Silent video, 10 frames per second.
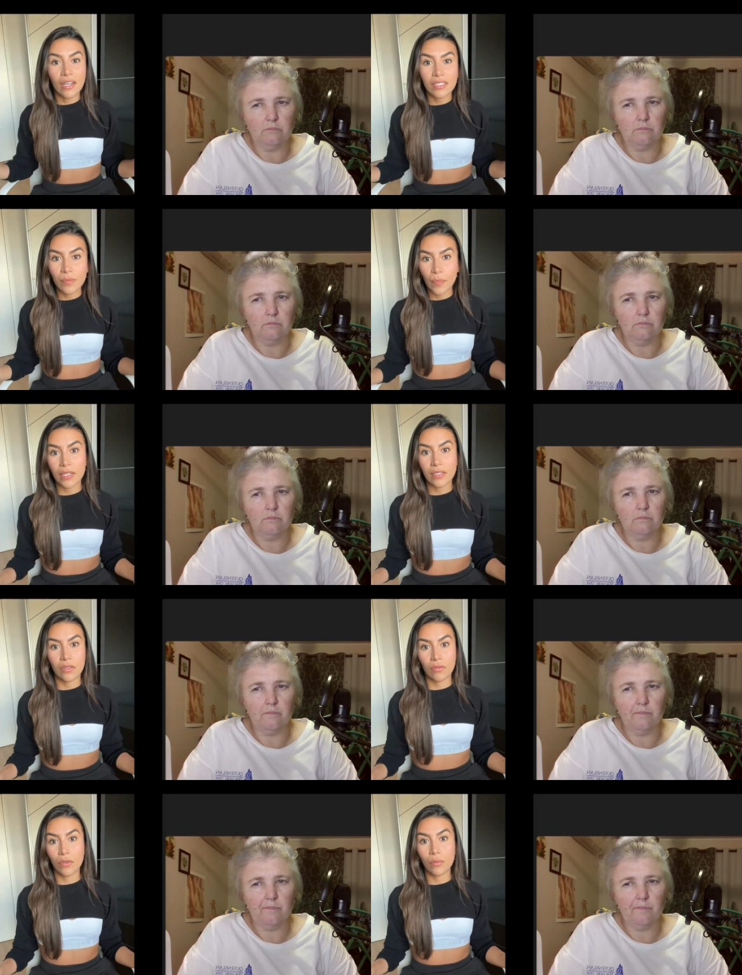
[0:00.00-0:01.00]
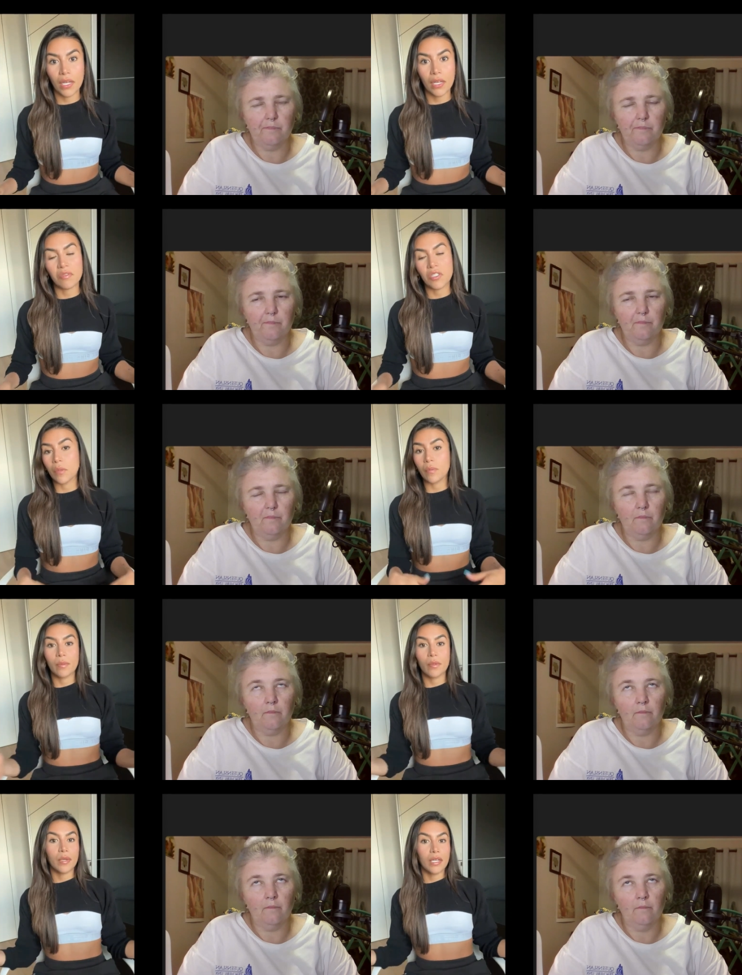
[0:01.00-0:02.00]
Speaker 1: that God speaks through
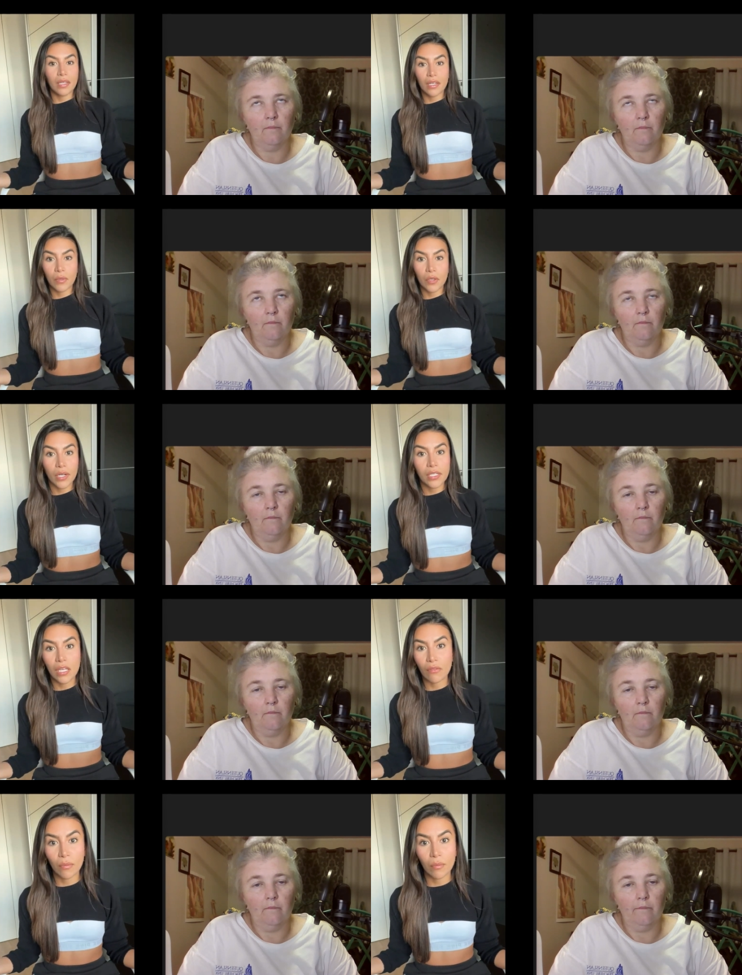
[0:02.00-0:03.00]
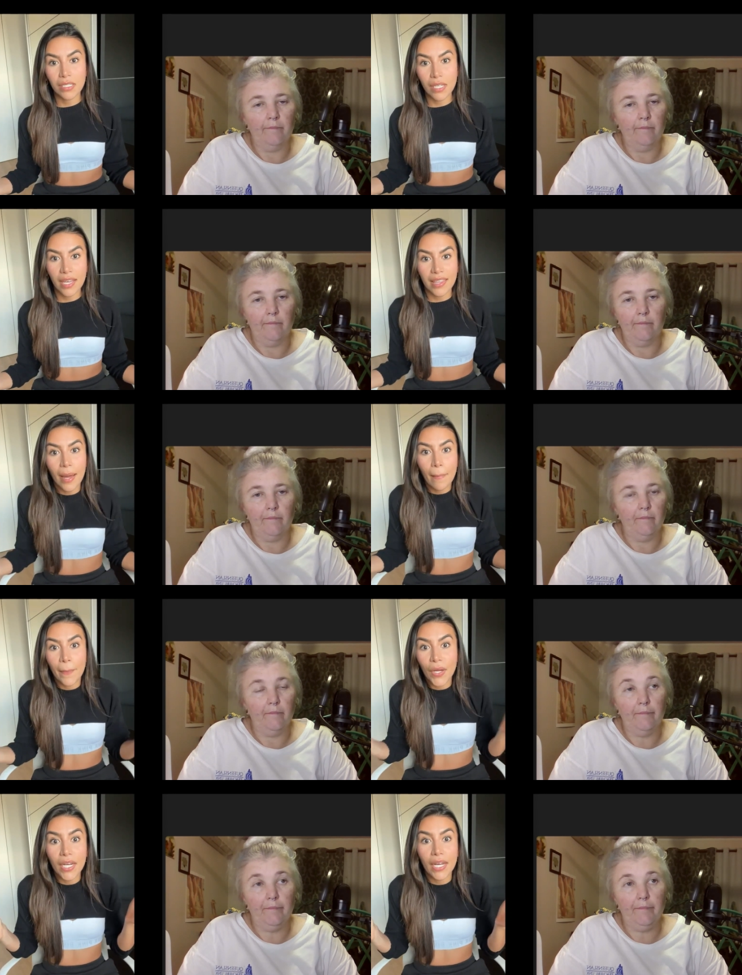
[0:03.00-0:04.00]
me. Some people may think I'm crazy for me
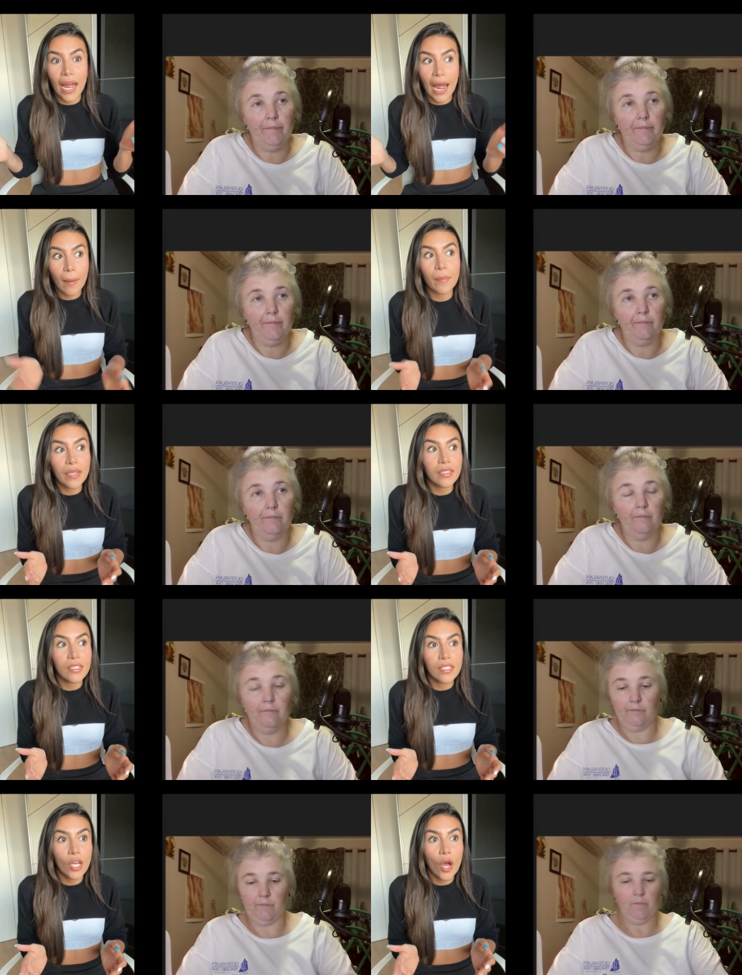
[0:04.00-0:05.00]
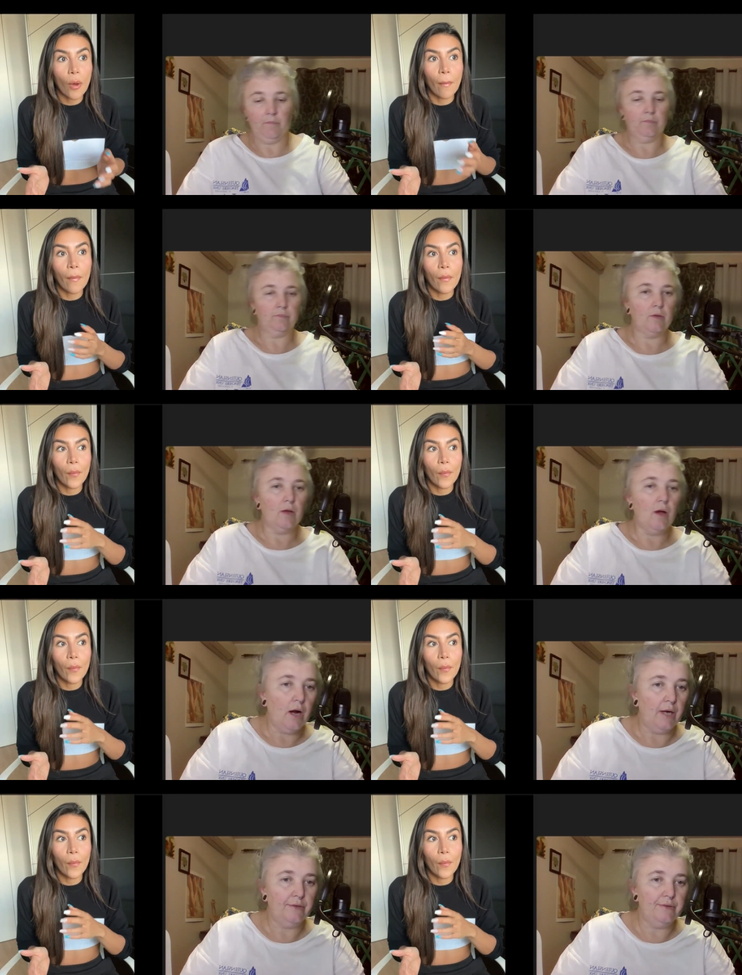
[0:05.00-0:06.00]
saying that, but it happens.
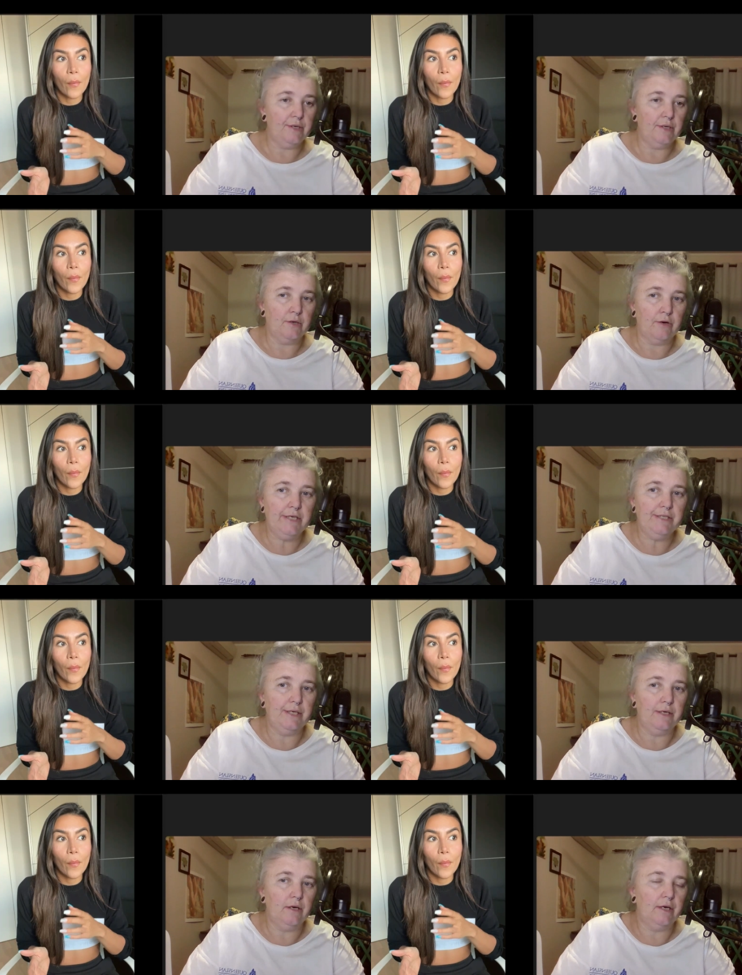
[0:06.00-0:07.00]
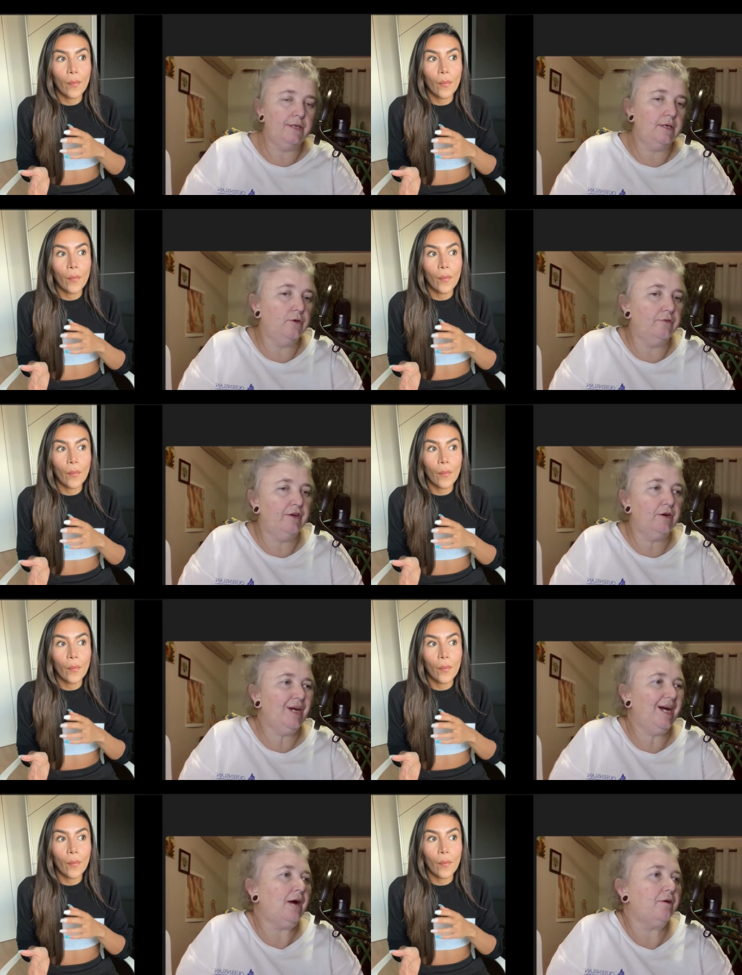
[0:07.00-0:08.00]
Speaker 2: I don't think you're crazy. I think you're
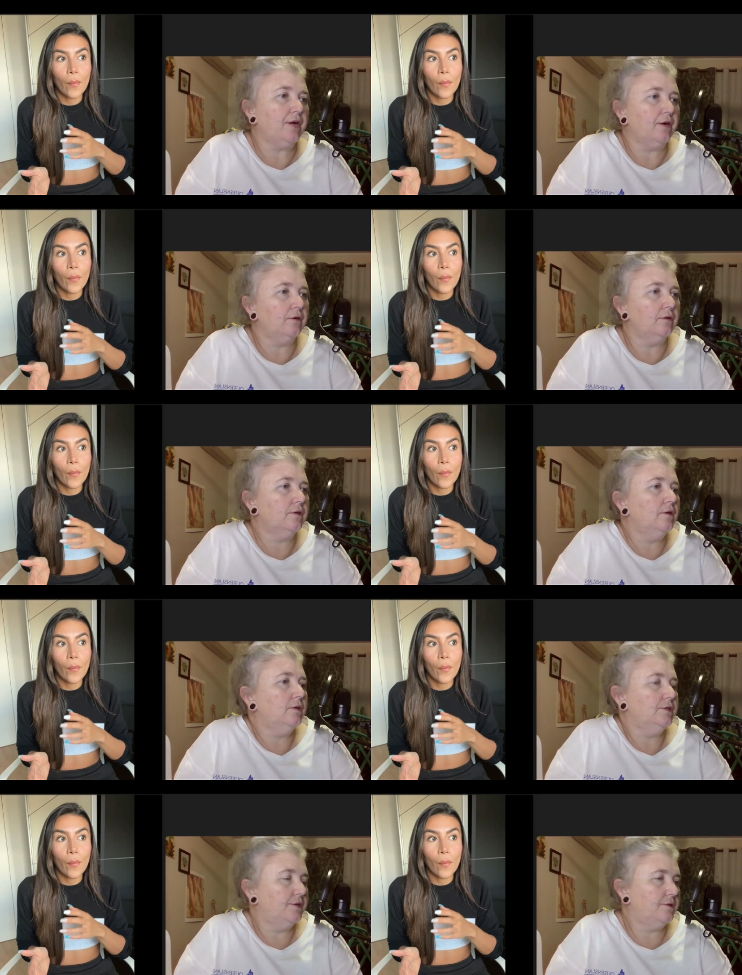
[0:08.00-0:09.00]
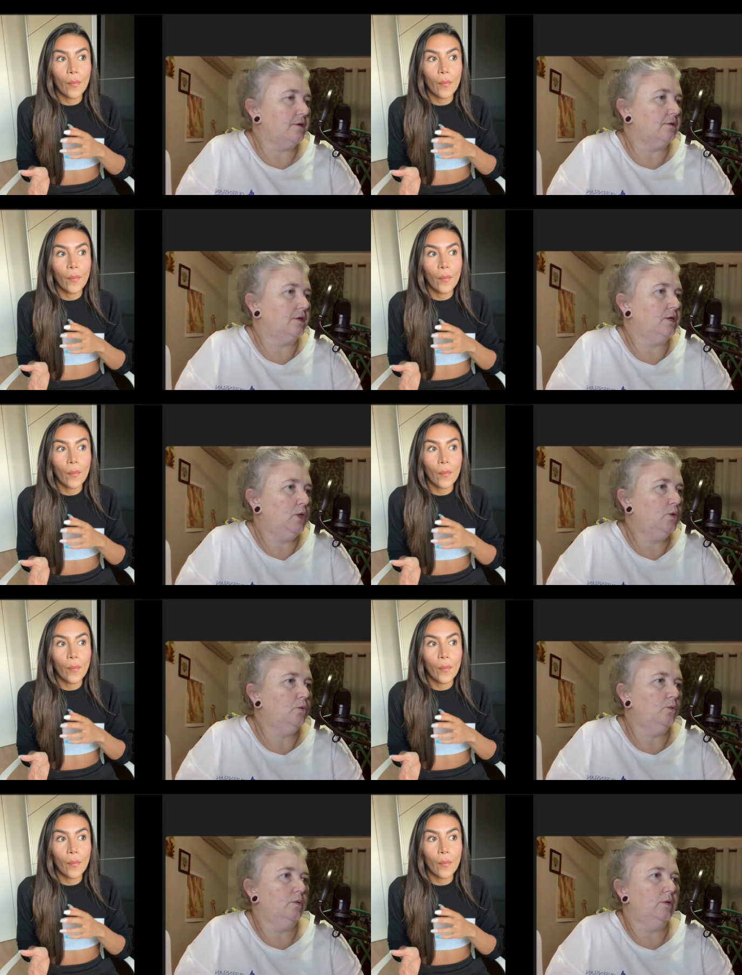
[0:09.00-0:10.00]
very arrogant to think that
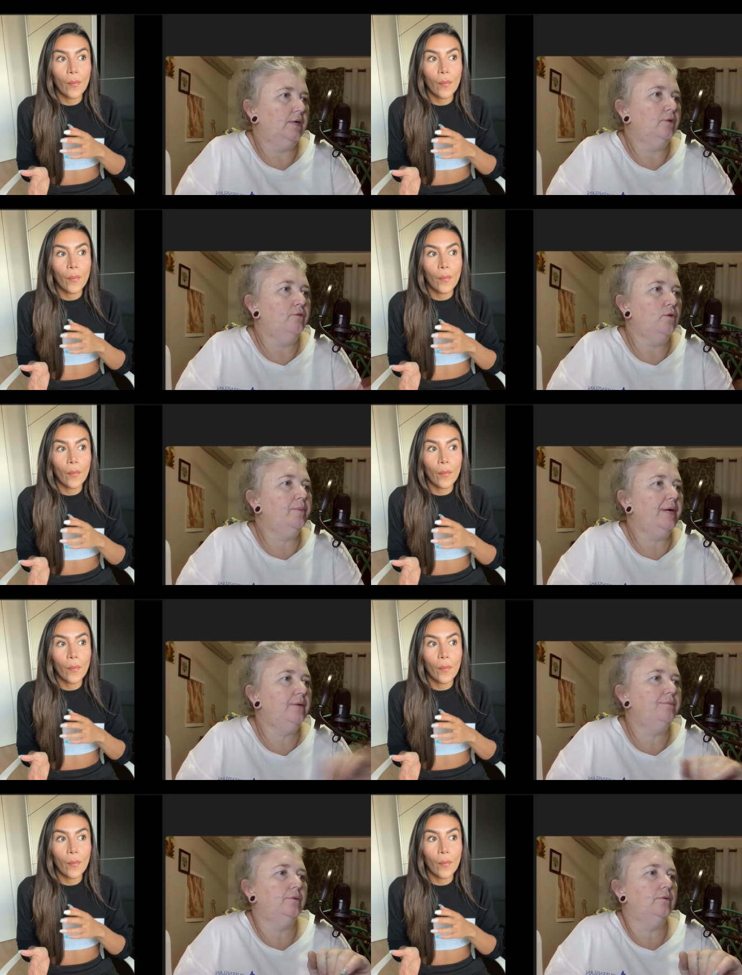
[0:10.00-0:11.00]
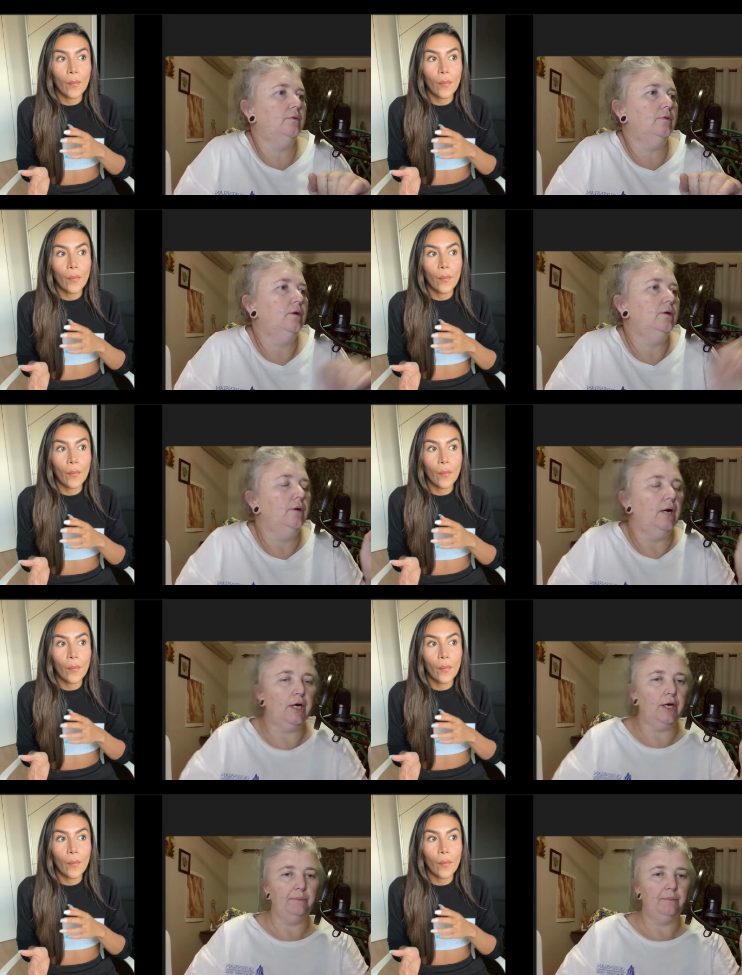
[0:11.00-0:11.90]
you, of all people, are